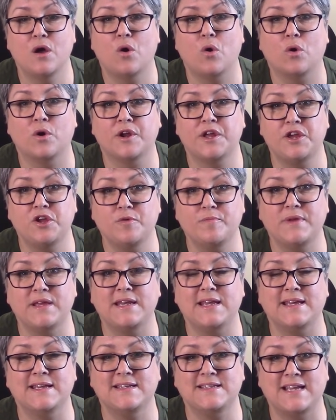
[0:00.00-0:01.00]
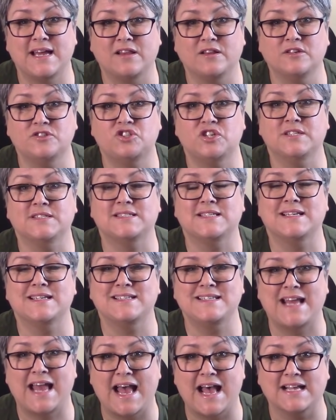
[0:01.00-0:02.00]
or human intelligence
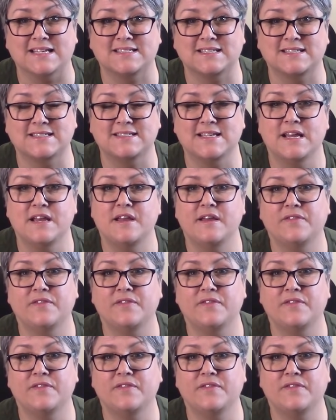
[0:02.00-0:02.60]
tasks.